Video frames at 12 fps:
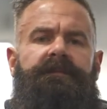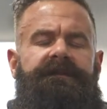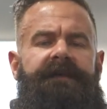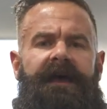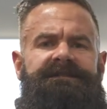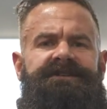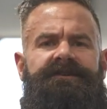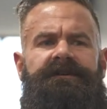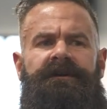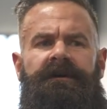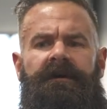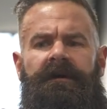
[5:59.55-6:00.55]
potential,
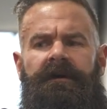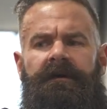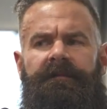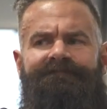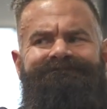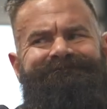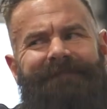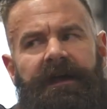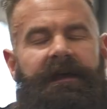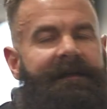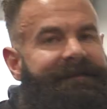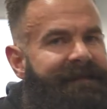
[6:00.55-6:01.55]

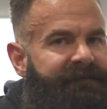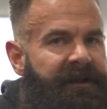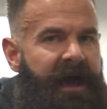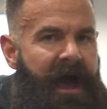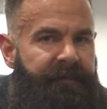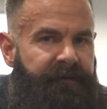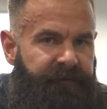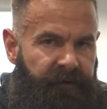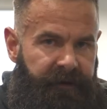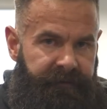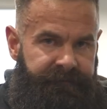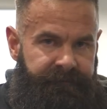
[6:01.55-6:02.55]
it's never going to happen
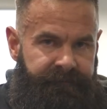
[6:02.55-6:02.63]
for you.